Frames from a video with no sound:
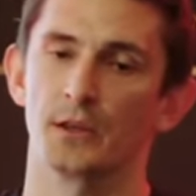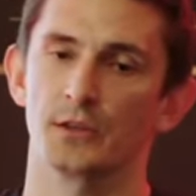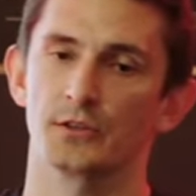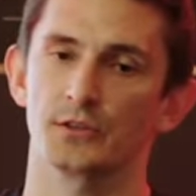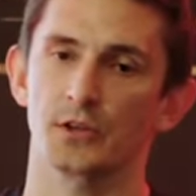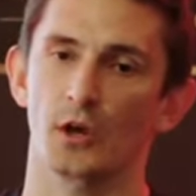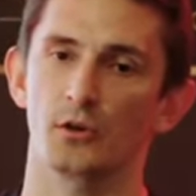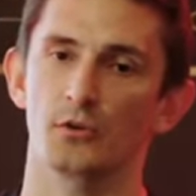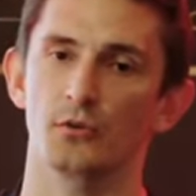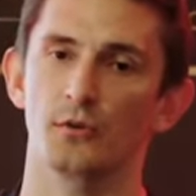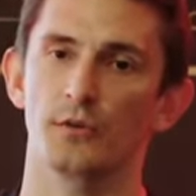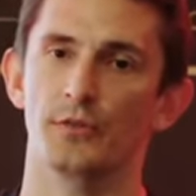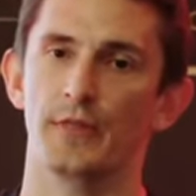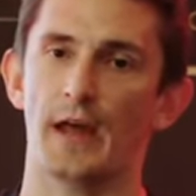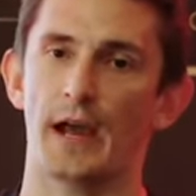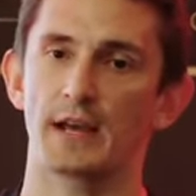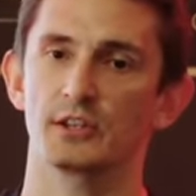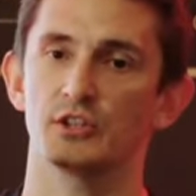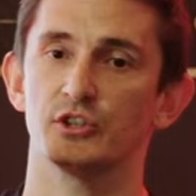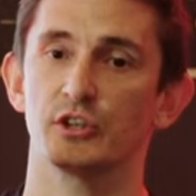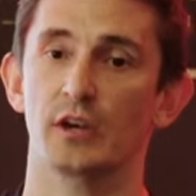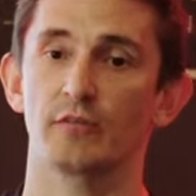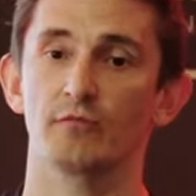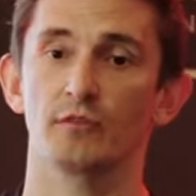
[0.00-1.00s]
So
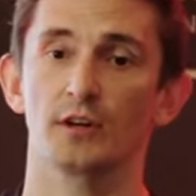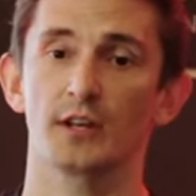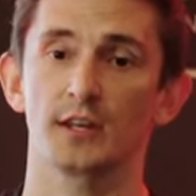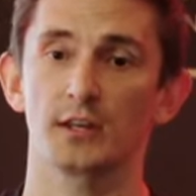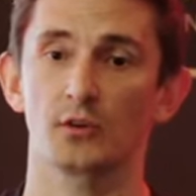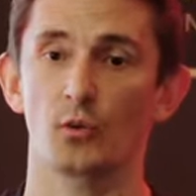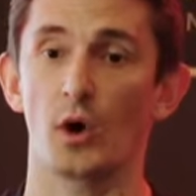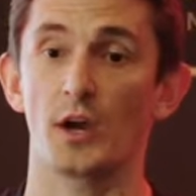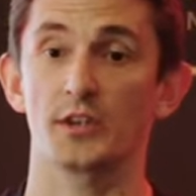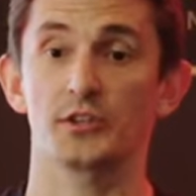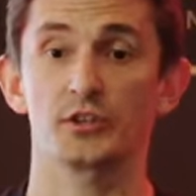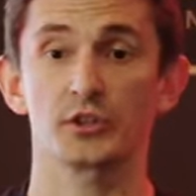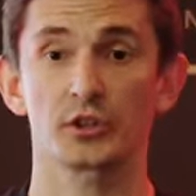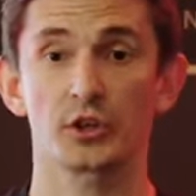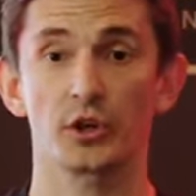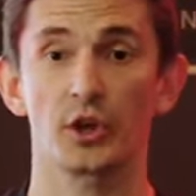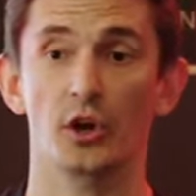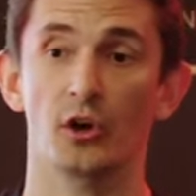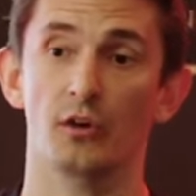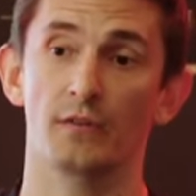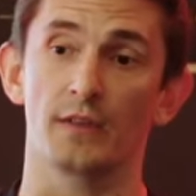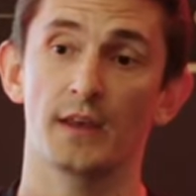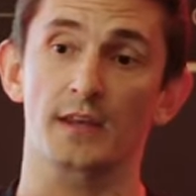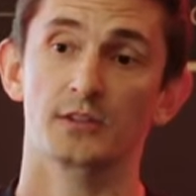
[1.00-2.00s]
that's generally quite
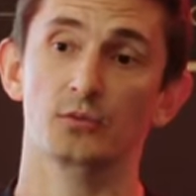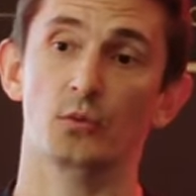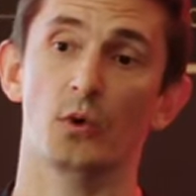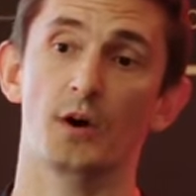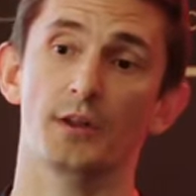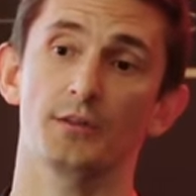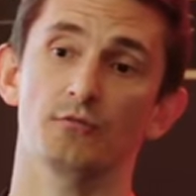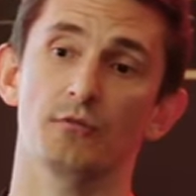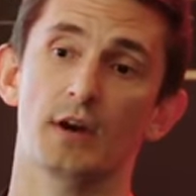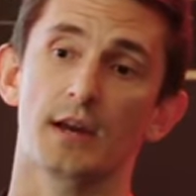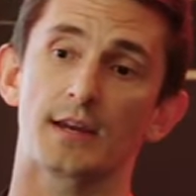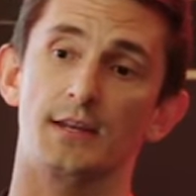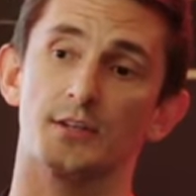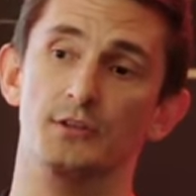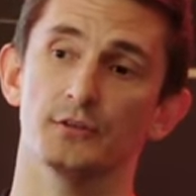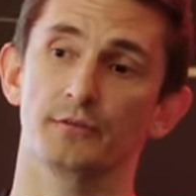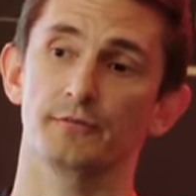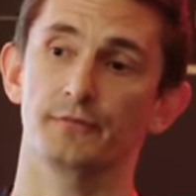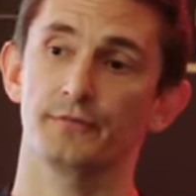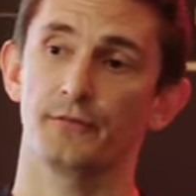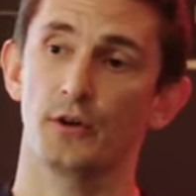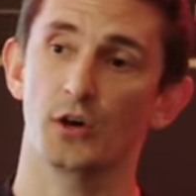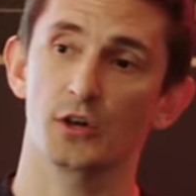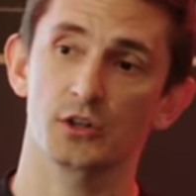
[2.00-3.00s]
secure, and that's why the rates
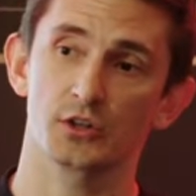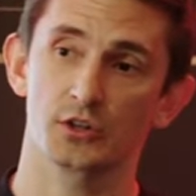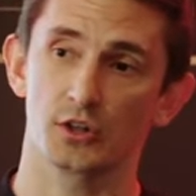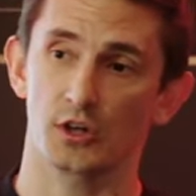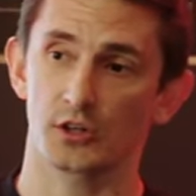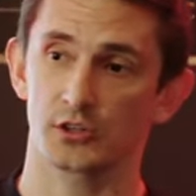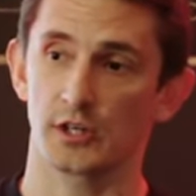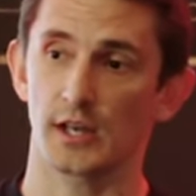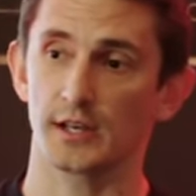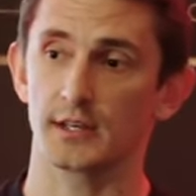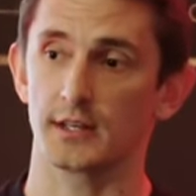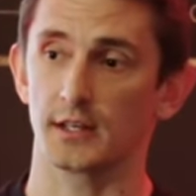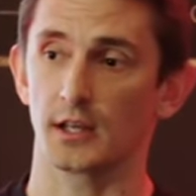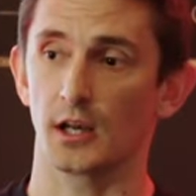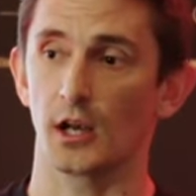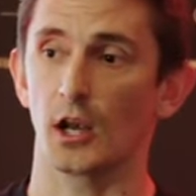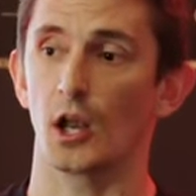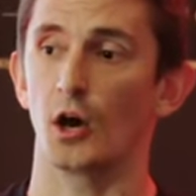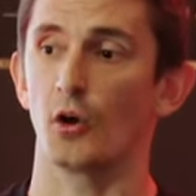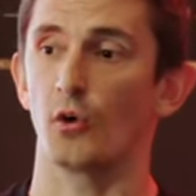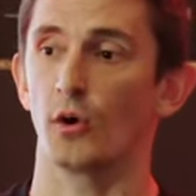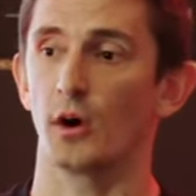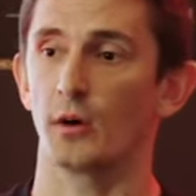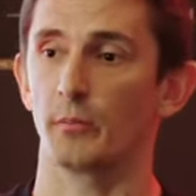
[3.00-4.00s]
on first charge lending are
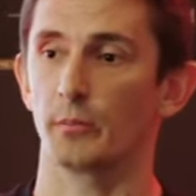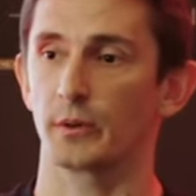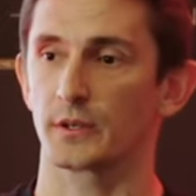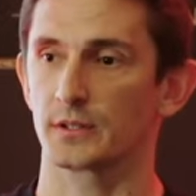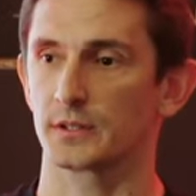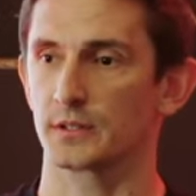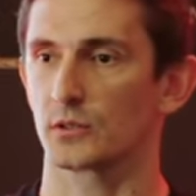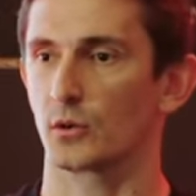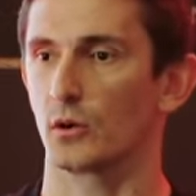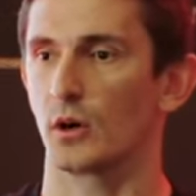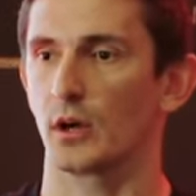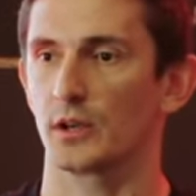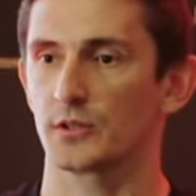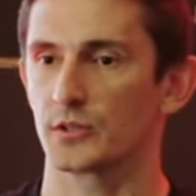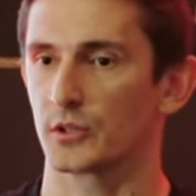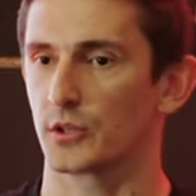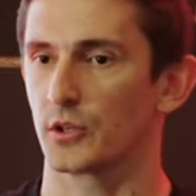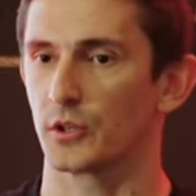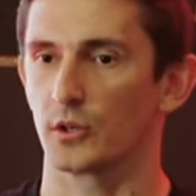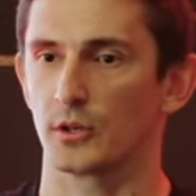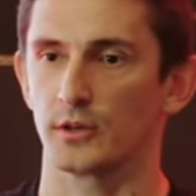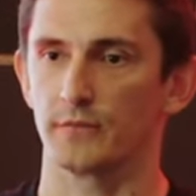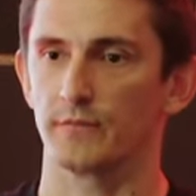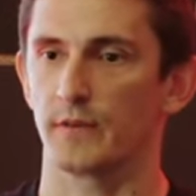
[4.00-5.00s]
lower, because it's quite a
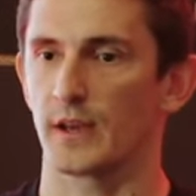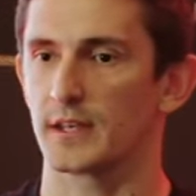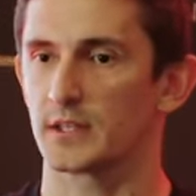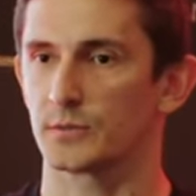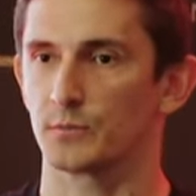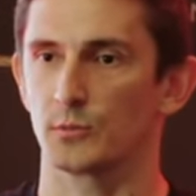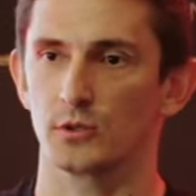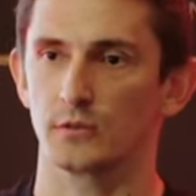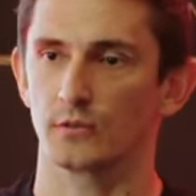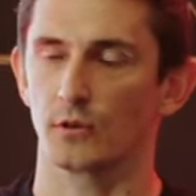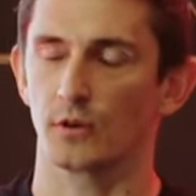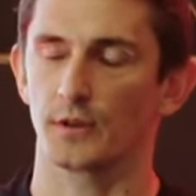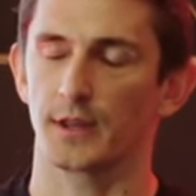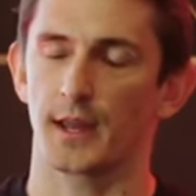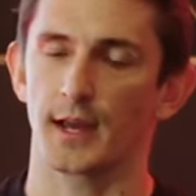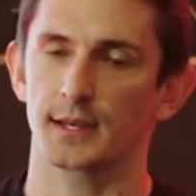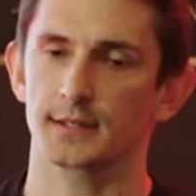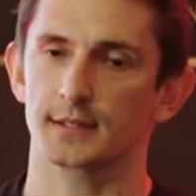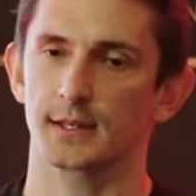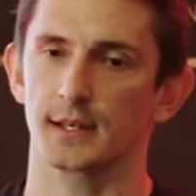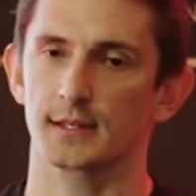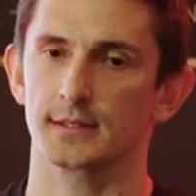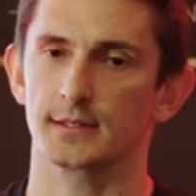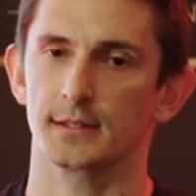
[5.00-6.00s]
secured investment. You've got the
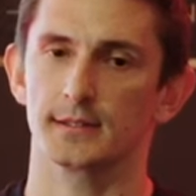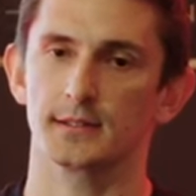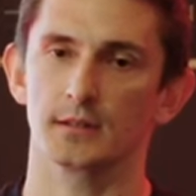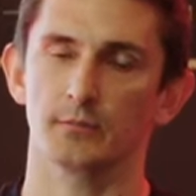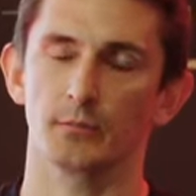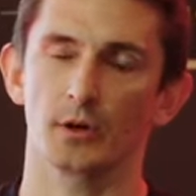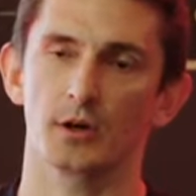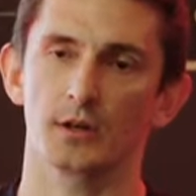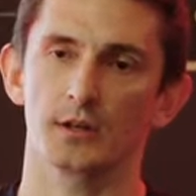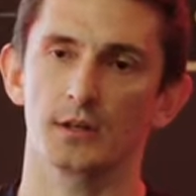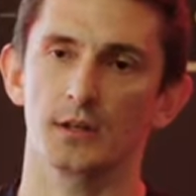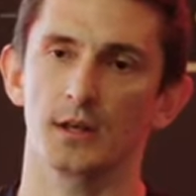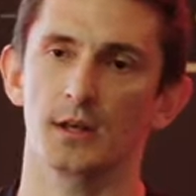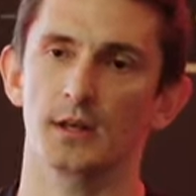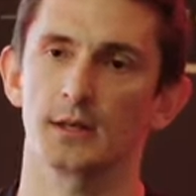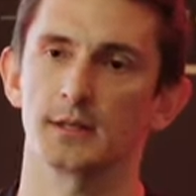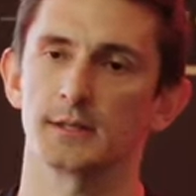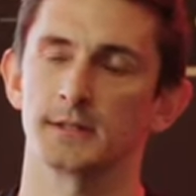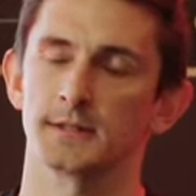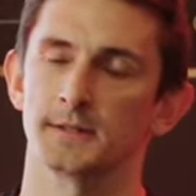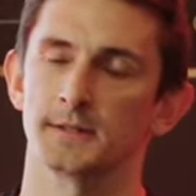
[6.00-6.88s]
assets sitting behind it.